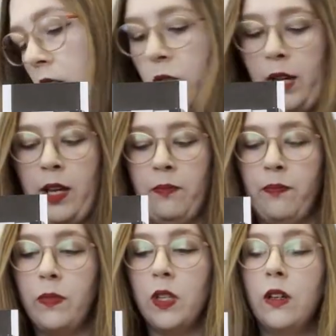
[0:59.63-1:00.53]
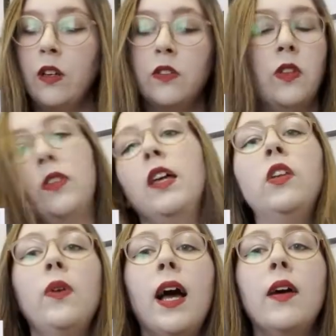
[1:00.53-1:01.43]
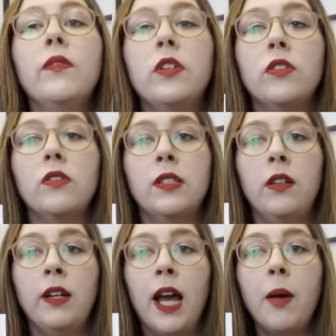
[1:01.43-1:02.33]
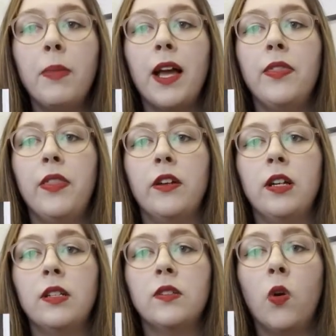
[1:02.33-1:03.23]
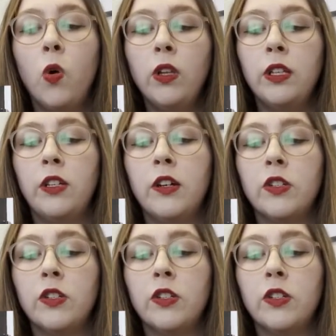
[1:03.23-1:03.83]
Okay, so then you have your sill cap, and there is a hole in here